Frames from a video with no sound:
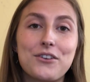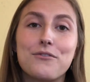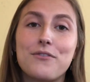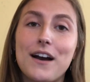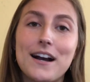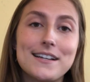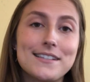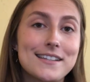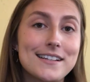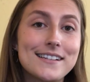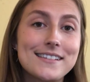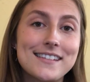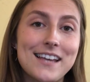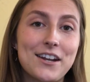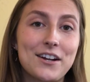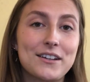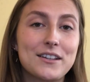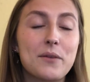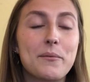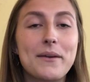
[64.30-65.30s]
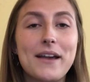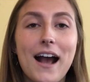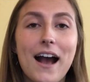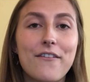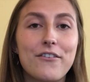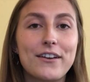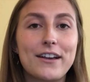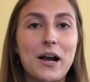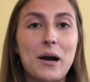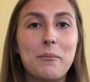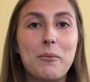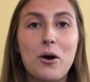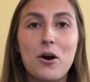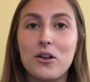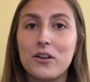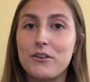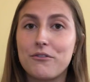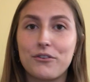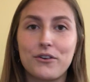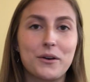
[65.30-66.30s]
advising center that we have at Cal
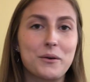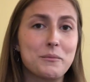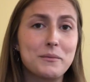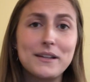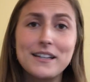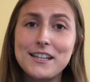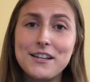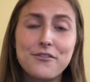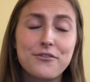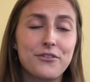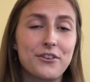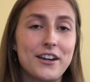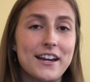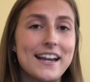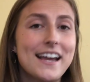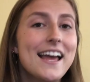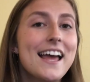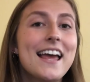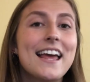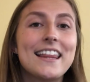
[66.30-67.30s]
Poly for completely free.